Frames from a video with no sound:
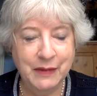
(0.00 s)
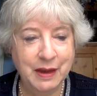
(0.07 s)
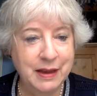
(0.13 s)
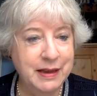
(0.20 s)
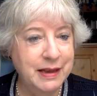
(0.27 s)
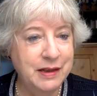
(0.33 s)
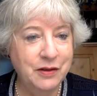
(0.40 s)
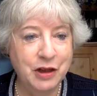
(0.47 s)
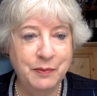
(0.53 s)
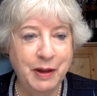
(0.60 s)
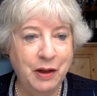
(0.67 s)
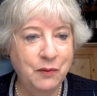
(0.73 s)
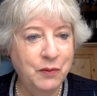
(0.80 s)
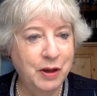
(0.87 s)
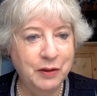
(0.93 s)
This is not
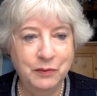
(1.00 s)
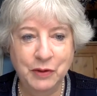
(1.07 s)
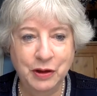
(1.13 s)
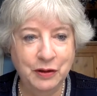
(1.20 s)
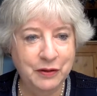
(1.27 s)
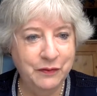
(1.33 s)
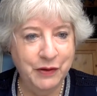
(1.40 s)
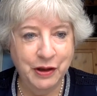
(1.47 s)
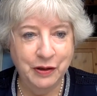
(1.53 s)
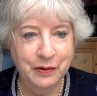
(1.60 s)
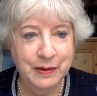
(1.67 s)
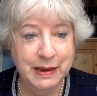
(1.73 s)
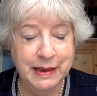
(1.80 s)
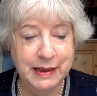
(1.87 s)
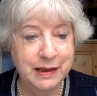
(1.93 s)
about one worldview,
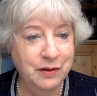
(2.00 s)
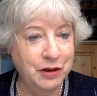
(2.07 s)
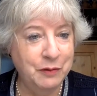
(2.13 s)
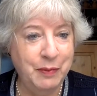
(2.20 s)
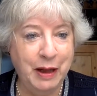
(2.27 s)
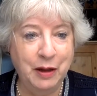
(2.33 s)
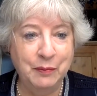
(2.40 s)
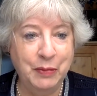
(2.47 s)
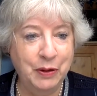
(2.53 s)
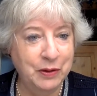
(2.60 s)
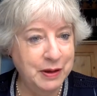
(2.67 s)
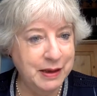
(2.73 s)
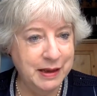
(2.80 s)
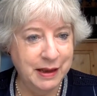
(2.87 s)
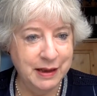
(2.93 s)
this is not about
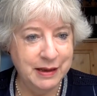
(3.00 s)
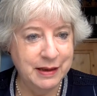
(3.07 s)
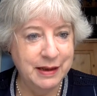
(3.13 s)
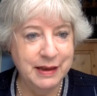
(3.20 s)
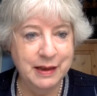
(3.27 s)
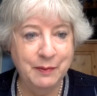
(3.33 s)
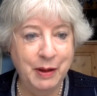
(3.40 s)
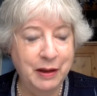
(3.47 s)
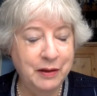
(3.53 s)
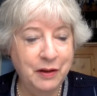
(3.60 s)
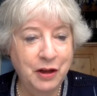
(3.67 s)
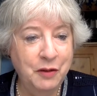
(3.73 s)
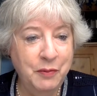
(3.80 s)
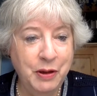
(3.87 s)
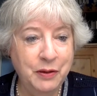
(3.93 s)
politics, this is about
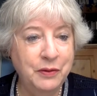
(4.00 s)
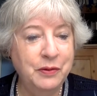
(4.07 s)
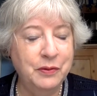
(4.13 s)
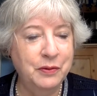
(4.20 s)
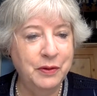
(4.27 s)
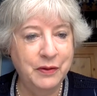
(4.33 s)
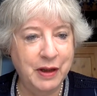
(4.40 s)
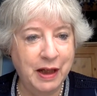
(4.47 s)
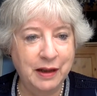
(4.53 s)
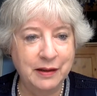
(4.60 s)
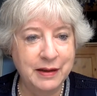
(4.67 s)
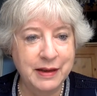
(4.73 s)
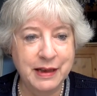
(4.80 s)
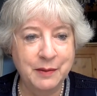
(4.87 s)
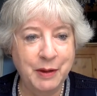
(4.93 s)
going beyond all of that.
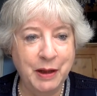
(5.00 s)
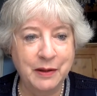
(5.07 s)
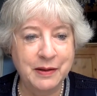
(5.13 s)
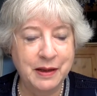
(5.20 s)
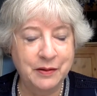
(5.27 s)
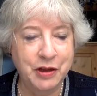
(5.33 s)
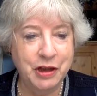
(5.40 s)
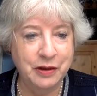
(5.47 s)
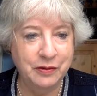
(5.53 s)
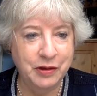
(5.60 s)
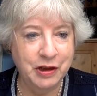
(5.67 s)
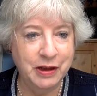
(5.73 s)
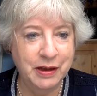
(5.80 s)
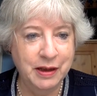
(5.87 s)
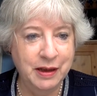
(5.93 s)
This is about our
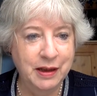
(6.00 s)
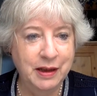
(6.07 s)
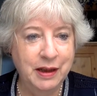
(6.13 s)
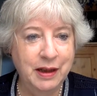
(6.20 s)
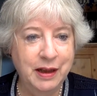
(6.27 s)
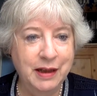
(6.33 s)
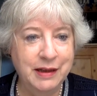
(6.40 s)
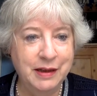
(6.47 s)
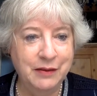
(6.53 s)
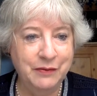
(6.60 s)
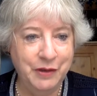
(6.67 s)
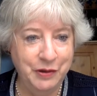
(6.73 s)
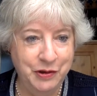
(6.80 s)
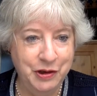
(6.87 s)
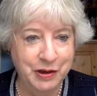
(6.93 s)
children and our
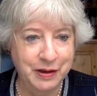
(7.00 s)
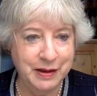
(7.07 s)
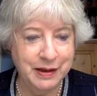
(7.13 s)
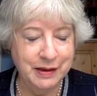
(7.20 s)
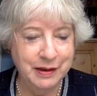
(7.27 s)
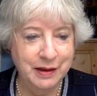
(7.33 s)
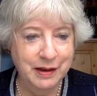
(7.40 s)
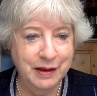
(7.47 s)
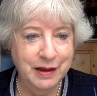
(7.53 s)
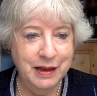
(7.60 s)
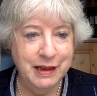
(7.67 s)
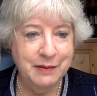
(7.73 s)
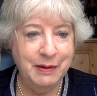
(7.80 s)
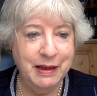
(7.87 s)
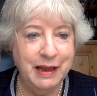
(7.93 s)
futures.
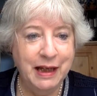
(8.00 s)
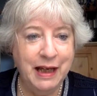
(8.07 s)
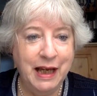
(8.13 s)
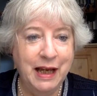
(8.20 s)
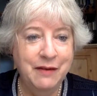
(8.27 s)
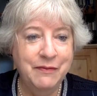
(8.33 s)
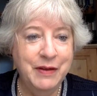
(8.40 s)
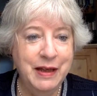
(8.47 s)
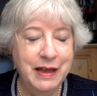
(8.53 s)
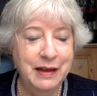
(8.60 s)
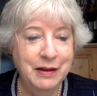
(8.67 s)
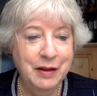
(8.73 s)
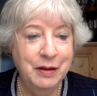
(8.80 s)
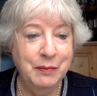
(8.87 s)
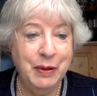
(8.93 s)
So I thank every
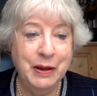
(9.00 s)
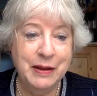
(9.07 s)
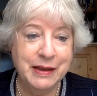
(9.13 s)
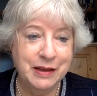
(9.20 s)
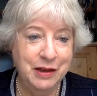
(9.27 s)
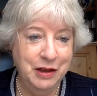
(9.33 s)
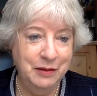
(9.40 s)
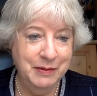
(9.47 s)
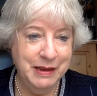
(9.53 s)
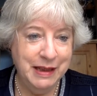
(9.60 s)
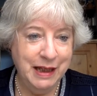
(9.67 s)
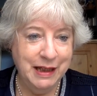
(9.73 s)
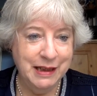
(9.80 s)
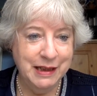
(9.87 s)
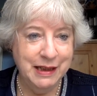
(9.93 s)
person who was
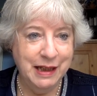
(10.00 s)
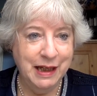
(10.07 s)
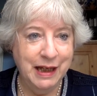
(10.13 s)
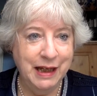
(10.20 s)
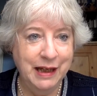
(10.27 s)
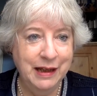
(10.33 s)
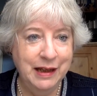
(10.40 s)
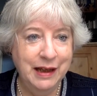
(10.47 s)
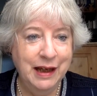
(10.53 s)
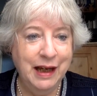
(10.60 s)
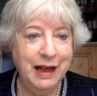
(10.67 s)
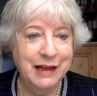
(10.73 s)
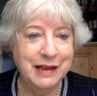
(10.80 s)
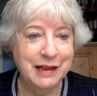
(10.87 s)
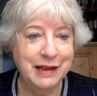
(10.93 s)
there today,
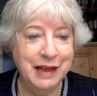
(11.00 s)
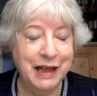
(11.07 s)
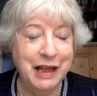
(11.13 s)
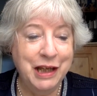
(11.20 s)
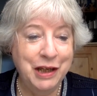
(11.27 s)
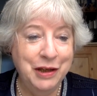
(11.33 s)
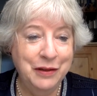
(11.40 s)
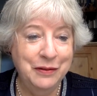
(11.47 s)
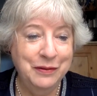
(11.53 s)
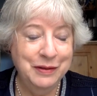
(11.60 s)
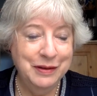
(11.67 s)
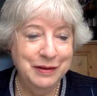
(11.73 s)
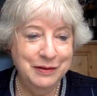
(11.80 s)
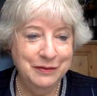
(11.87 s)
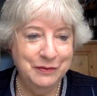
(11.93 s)
and I thank you
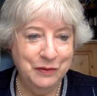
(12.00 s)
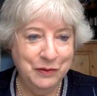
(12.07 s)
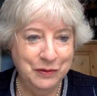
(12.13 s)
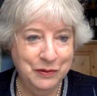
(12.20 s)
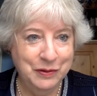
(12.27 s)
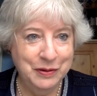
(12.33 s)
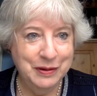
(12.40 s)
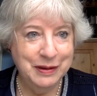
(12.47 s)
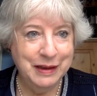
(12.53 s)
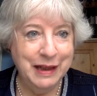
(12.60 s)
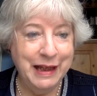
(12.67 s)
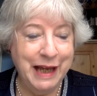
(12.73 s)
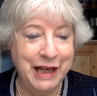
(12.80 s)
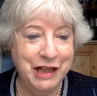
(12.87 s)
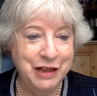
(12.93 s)
for
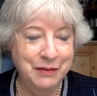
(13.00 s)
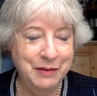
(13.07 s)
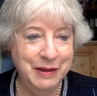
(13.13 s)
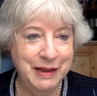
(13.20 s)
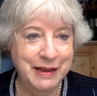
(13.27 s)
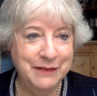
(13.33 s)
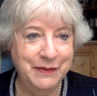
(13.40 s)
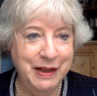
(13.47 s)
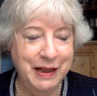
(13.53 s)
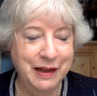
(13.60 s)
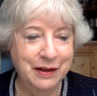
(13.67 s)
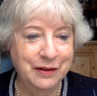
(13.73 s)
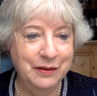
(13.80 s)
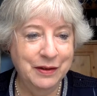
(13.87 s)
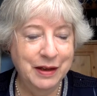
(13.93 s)
engaging with this
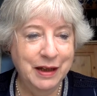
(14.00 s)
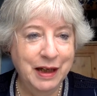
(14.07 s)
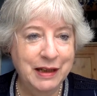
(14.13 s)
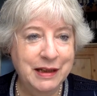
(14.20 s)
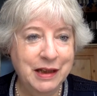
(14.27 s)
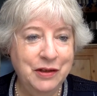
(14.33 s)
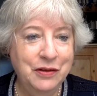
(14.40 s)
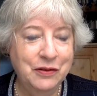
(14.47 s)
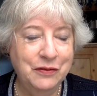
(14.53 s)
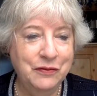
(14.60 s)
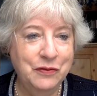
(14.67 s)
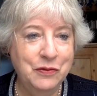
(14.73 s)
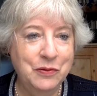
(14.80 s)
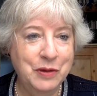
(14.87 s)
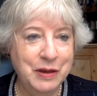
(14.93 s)
video, and I look
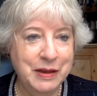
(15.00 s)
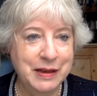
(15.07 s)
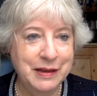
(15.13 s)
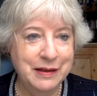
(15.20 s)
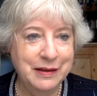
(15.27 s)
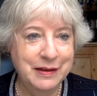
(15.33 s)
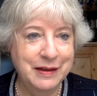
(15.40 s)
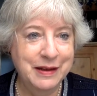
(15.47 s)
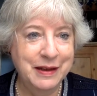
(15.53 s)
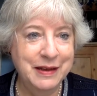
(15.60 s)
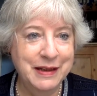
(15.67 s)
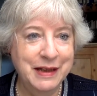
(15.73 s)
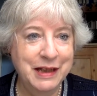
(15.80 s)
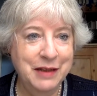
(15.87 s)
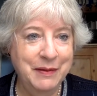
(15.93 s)
forward to
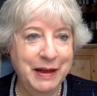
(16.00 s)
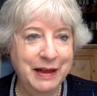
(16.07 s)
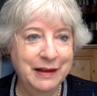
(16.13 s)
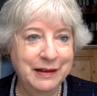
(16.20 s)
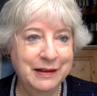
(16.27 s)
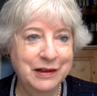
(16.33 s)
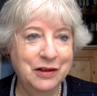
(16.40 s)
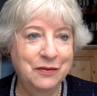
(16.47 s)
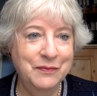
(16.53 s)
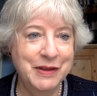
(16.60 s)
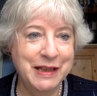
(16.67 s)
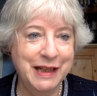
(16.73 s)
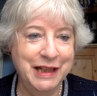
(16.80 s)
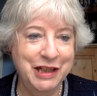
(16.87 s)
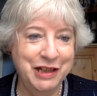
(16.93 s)
continuing the
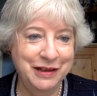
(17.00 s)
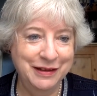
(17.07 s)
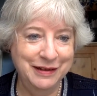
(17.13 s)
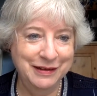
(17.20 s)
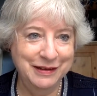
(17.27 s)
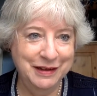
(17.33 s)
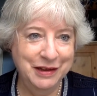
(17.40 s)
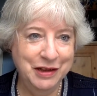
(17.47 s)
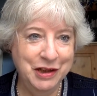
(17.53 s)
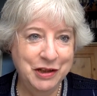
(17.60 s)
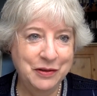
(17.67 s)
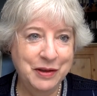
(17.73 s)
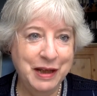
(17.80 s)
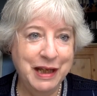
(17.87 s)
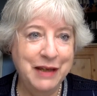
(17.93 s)
conversation. So
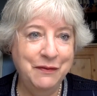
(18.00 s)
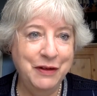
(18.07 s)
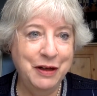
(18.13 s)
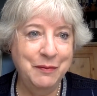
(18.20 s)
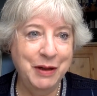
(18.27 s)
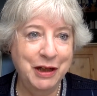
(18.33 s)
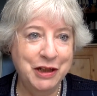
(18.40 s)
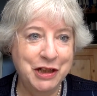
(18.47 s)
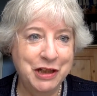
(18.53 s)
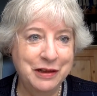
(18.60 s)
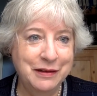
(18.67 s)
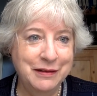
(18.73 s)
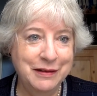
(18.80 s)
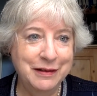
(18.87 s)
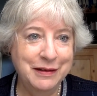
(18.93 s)
thank you very much.
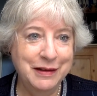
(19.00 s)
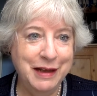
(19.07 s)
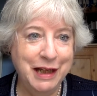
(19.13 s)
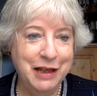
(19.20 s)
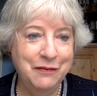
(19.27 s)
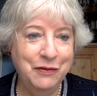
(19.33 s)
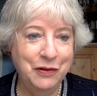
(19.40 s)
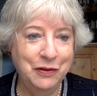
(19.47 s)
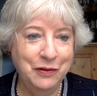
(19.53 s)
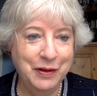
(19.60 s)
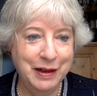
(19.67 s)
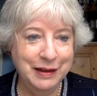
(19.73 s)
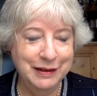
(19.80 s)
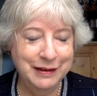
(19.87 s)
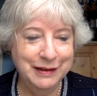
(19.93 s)
Thank you,
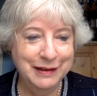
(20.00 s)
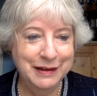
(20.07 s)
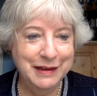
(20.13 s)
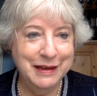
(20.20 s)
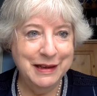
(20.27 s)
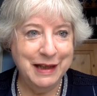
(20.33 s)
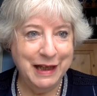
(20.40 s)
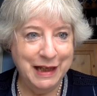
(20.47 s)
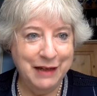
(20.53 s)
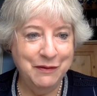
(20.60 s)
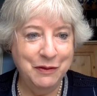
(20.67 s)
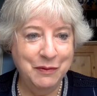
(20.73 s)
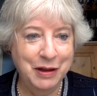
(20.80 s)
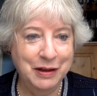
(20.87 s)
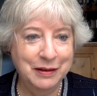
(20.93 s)
Flora. Thank
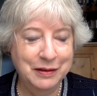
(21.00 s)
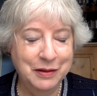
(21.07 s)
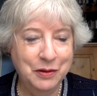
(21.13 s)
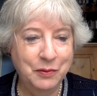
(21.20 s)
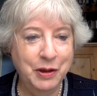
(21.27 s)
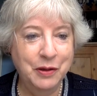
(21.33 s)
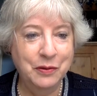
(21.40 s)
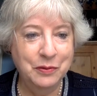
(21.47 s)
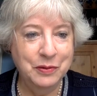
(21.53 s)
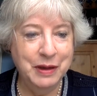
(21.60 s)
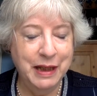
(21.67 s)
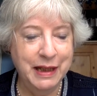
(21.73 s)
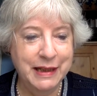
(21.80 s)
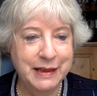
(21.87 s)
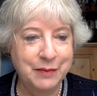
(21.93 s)
everyone. We all
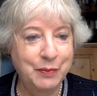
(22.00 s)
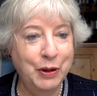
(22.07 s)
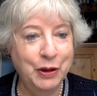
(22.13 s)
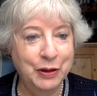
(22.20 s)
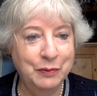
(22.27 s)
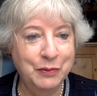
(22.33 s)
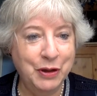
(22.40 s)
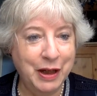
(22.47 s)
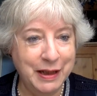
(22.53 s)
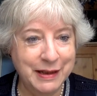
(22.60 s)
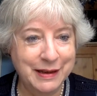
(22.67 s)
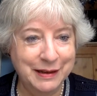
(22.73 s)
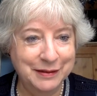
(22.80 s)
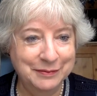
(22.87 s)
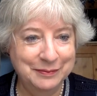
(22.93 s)
need to burn
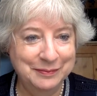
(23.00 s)
brighter.